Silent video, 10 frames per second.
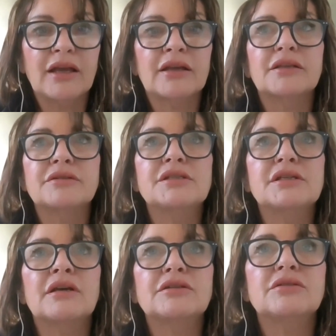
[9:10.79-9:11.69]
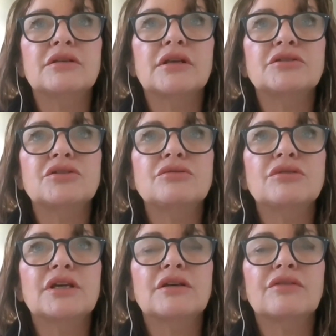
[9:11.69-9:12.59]
And I, I do
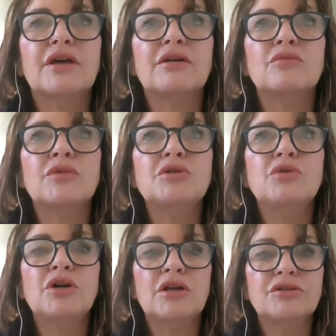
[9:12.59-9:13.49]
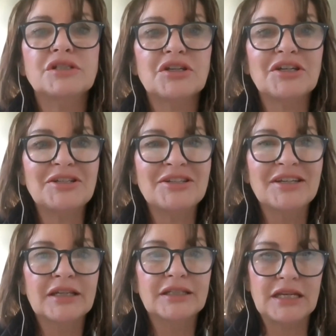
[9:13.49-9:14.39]
think that when you work alongside
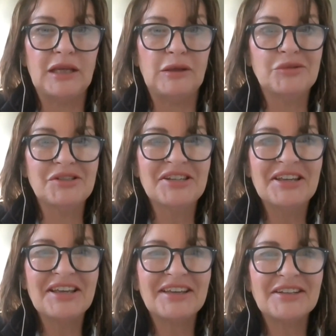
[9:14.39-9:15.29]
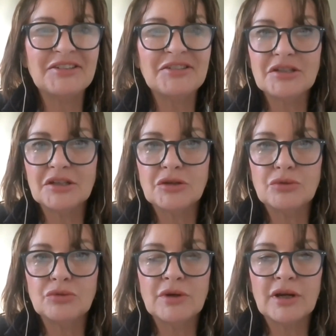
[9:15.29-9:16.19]
teams and
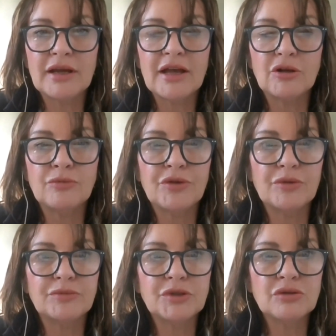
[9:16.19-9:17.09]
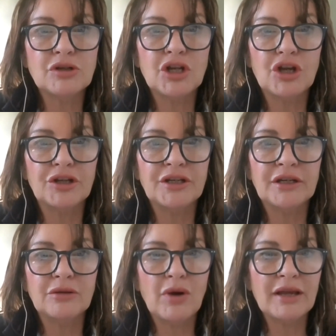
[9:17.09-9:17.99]
you help them to learn
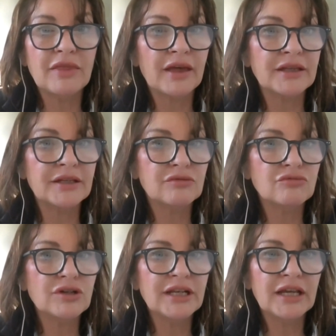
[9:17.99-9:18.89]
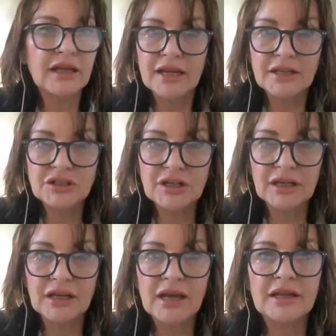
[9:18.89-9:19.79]
in a way that is really
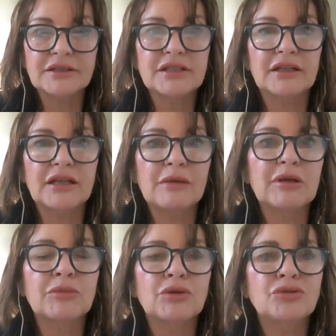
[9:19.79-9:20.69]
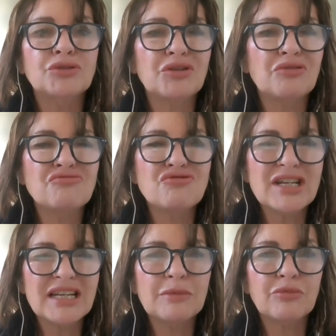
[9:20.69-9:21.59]
engaging and dynamic, but also
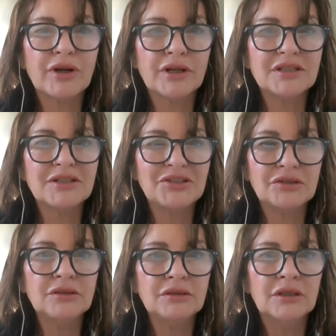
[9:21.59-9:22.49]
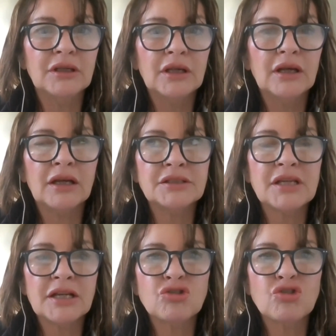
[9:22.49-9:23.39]
really practical and
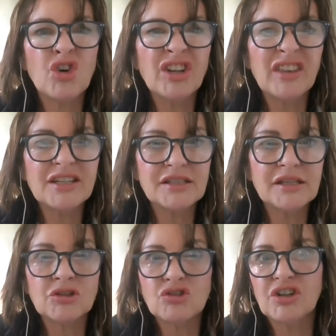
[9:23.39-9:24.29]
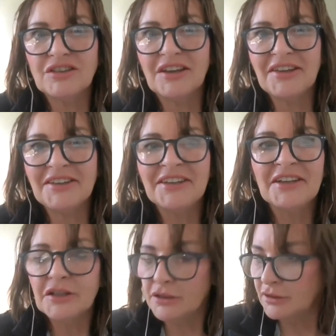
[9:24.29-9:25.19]
saying, try this and try that,
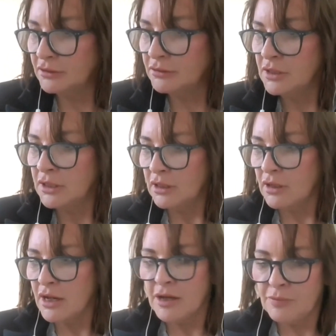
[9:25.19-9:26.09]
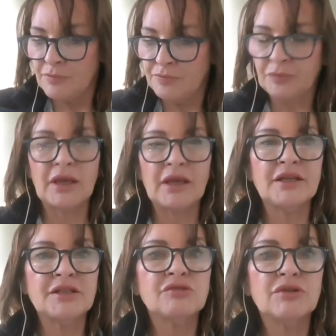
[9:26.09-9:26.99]
you know, um,
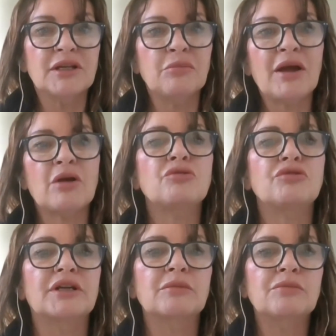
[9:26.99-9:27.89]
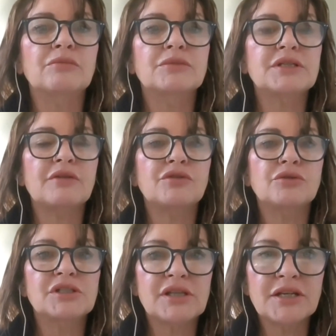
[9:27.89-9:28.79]
it is really empowering staff
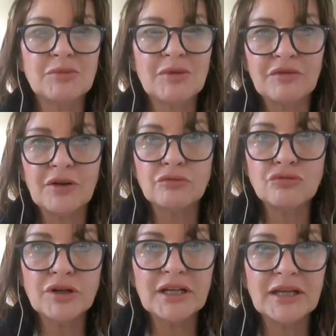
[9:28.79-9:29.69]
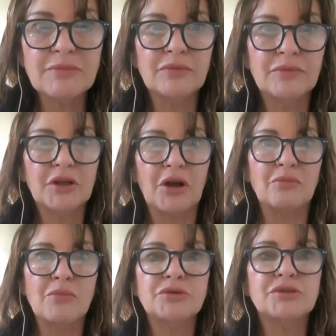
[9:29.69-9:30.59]
always say to me, I felt really, you
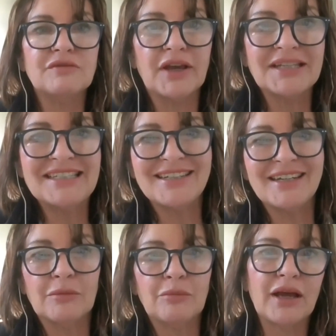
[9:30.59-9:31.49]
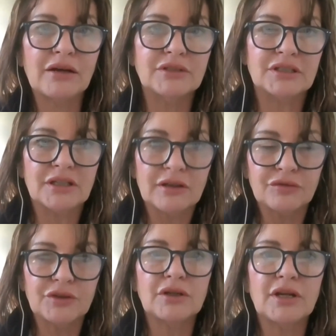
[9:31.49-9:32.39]
know, motivated and empowered. And I
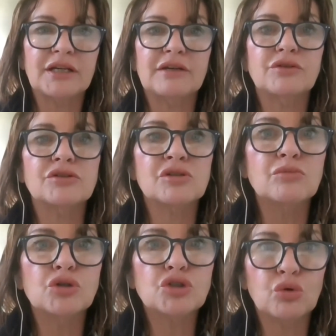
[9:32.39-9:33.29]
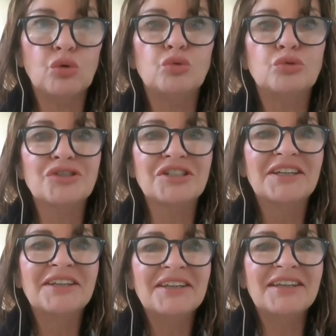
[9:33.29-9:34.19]
feel like I've got some more tools
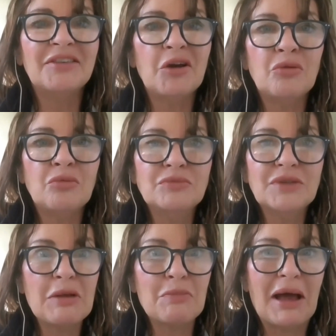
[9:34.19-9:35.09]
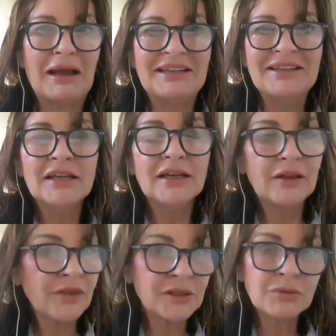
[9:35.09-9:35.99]
in the old kit bag.
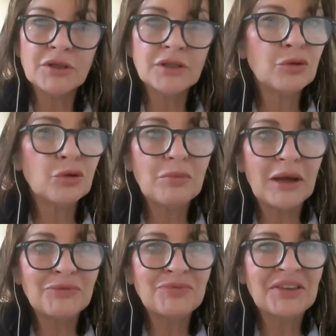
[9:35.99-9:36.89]
And that's what it's all about.